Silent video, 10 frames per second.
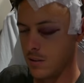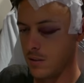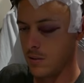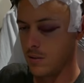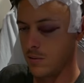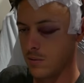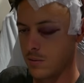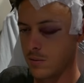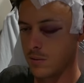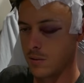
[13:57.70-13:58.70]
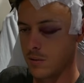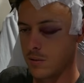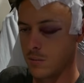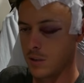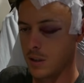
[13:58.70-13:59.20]
No,
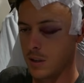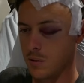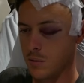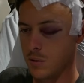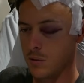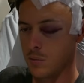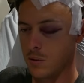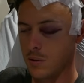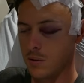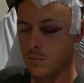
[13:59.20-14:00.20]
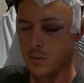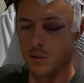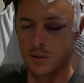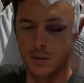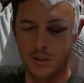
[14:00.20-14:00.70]
it's been kind of miserable.
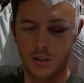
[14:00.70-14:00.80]
Just